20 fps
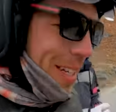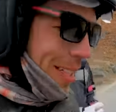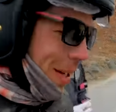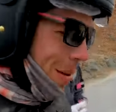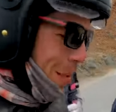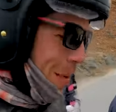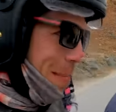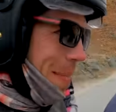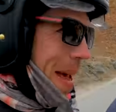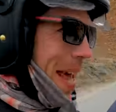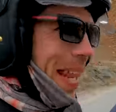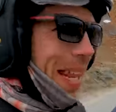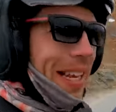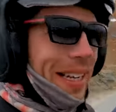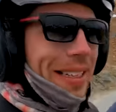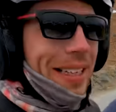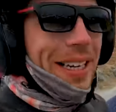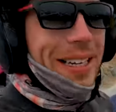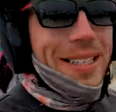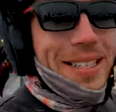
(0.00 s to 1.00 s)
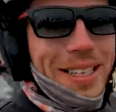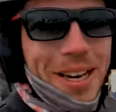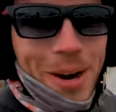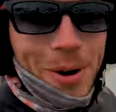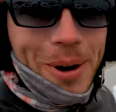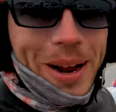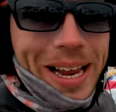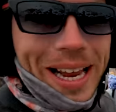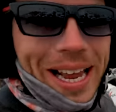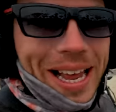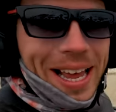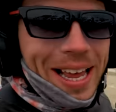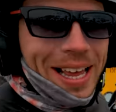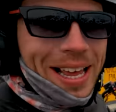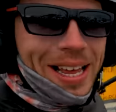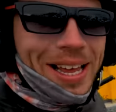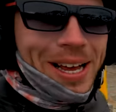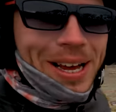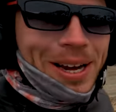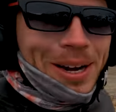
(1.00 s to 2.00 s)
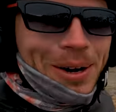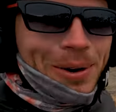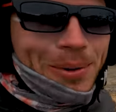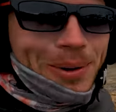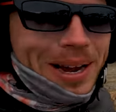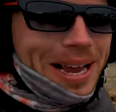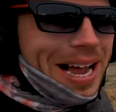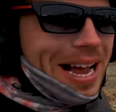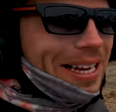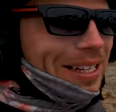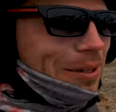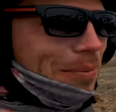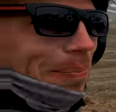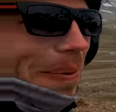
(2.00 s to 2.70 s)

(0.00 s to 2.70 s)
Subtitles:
So we made it, it's snowing. We are at